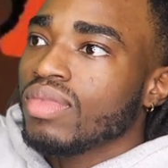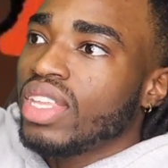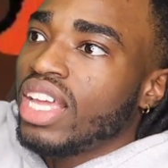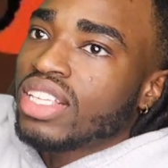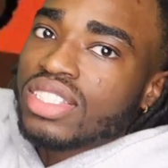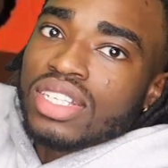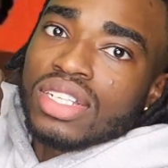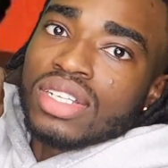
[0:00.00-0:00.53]

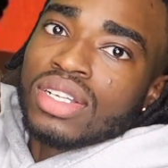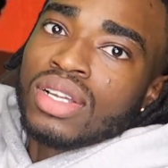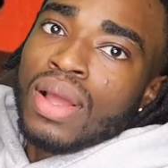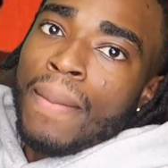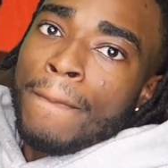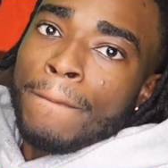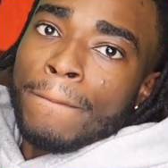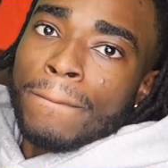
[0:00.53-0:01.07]
into the,
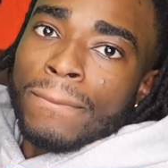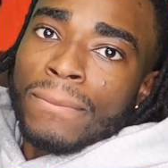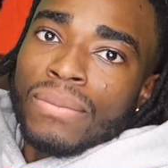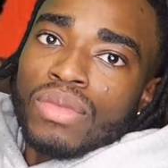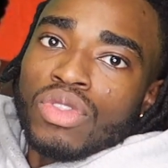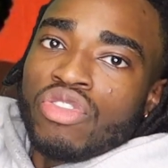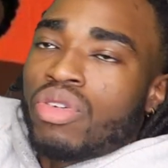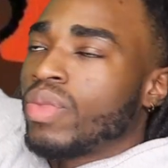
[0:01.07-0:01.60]

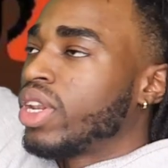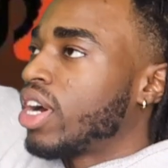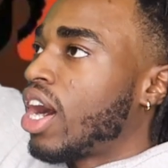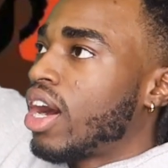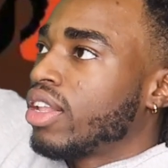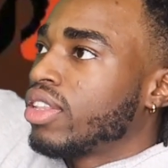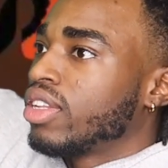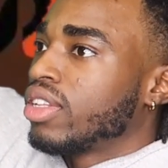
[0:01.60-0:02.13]
you feel me,
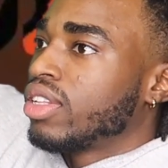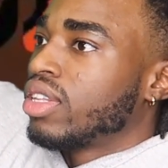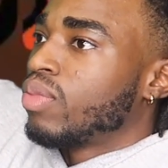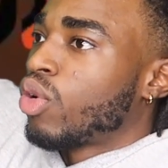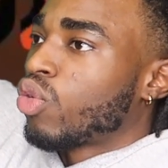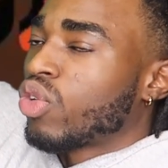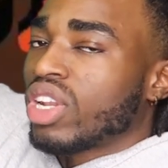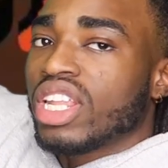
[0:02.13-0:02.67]
the
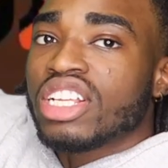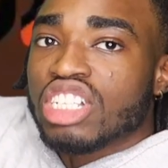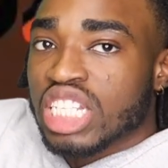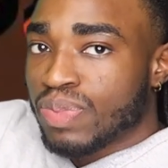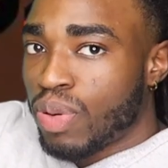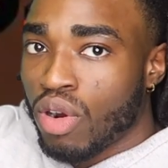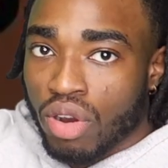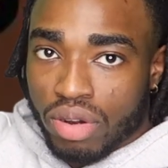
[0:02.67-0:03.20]
more
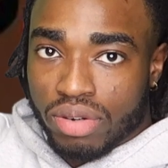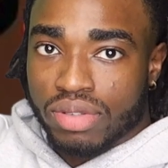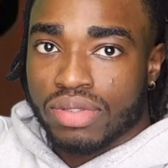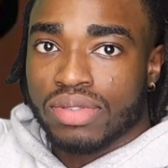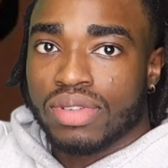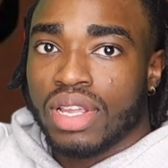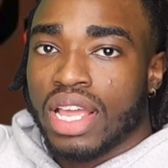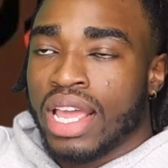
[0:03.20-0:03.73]
religious part,
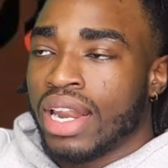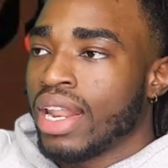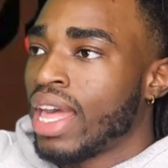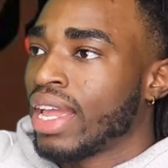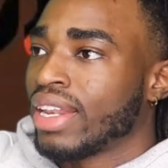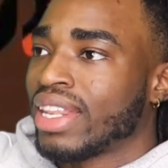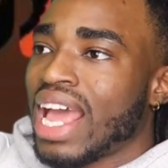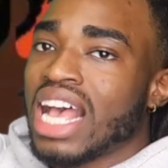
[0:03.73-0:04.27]
and
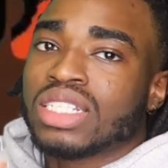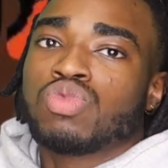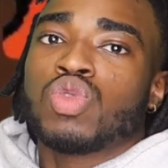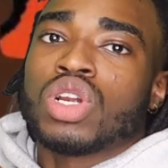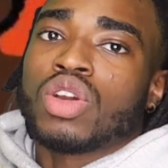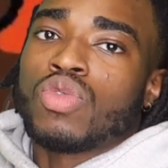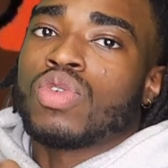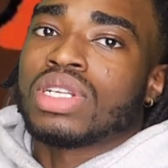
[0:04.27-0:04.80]
like that's
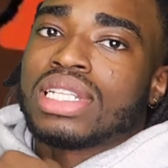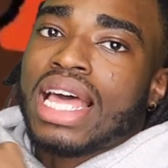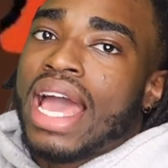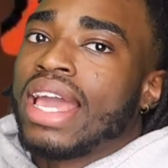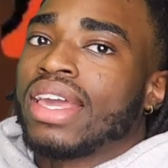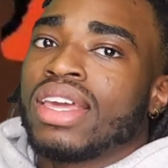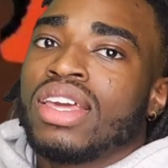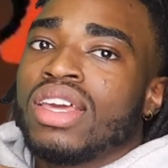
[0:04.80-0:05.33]
where it was
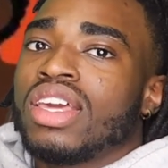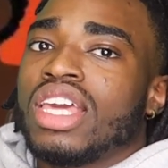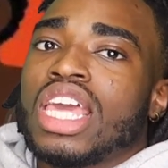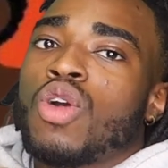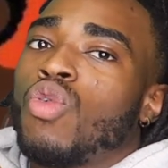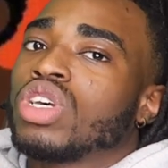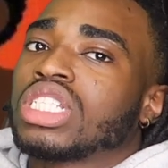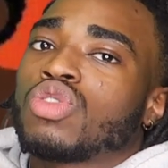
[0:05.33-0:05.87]
like
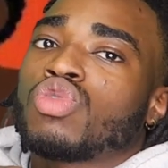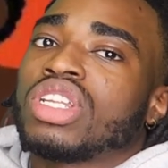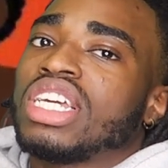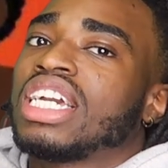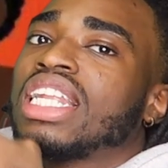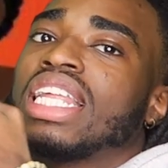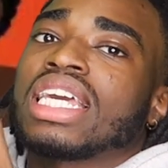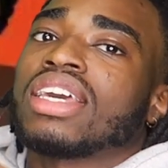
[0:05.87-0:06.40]
it wasn't really
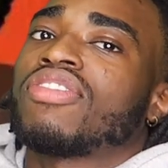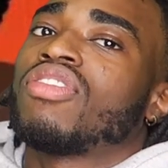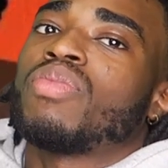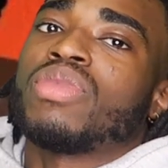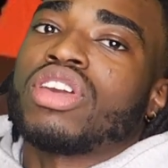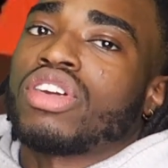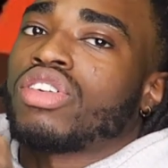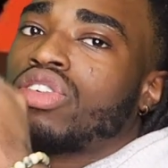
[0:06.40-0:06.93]
clicking for
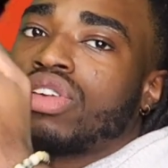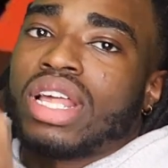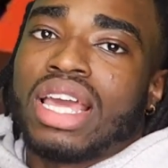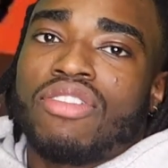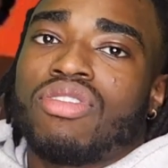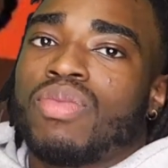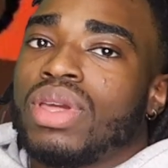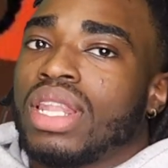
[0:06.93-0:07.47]
me and her.
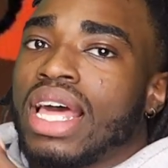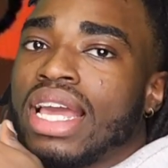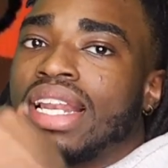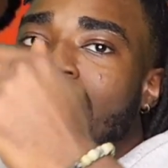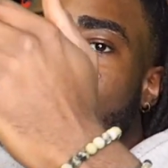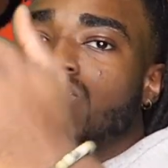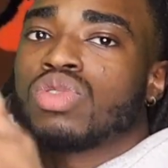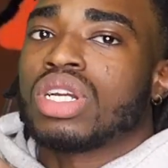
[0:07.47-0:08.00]
Like, for me, like
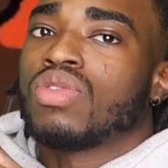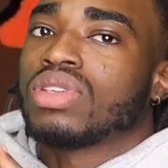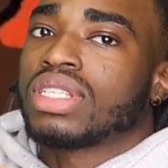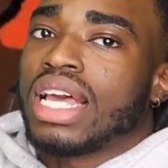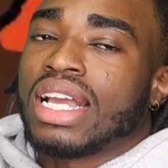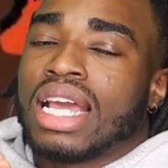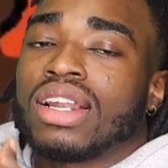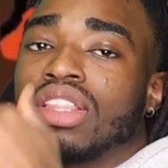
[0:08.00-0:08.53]
that's where it was
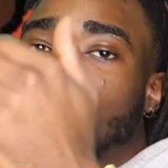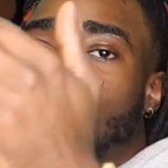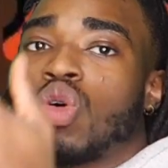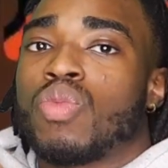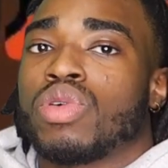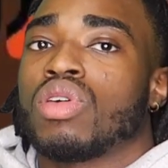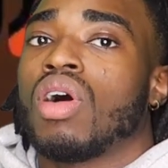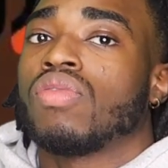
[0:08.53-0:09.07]
like kind of
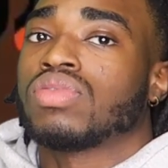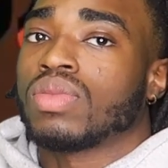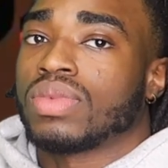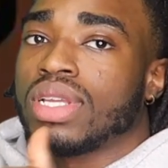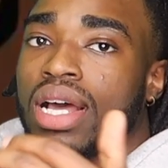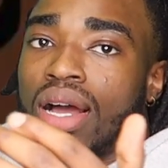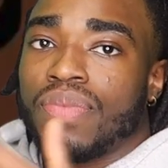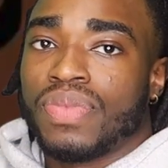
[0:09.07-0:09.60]
throwing me off
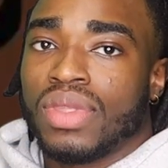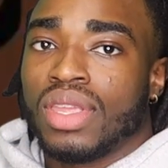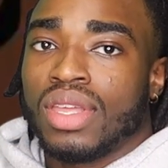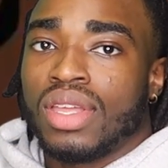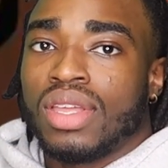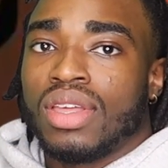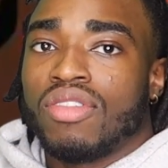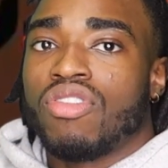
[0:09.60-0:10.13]
sometimes.
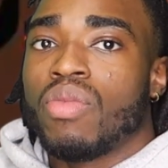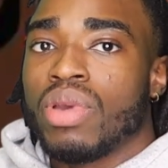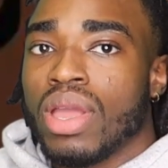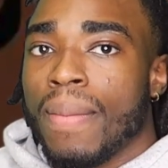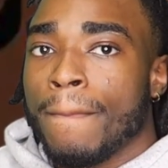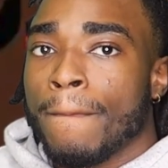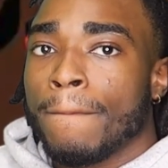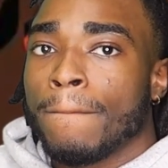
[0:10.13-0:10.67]
Feel
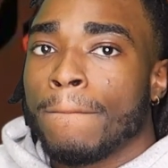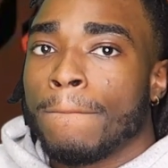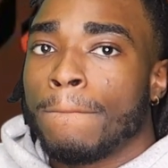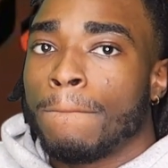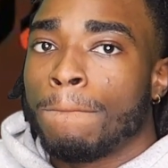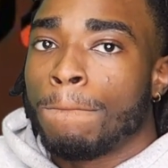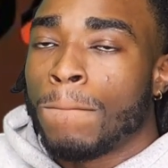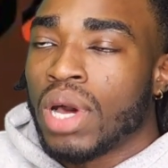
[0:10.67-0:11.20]
me?
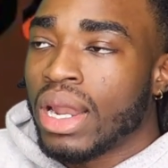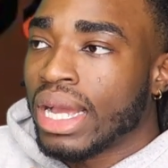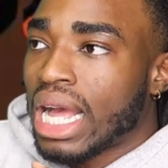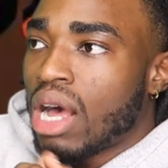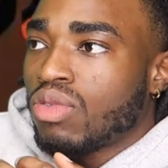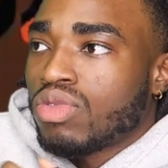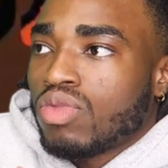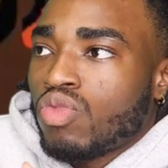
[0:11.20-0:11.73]
But
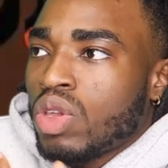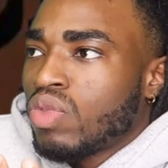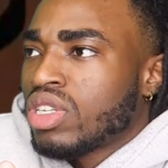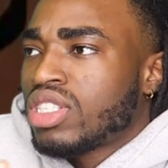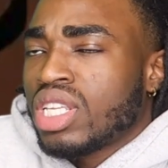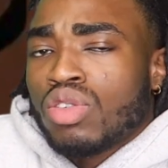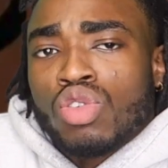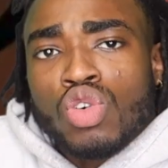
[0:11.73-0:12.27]
like we was
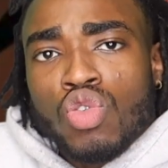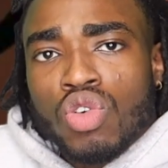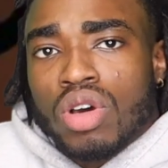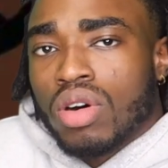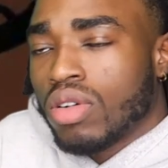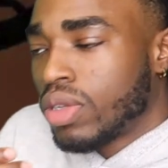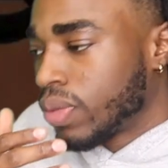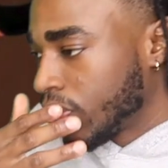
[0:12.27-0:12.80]
still cool
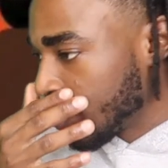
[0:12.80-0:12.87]
though.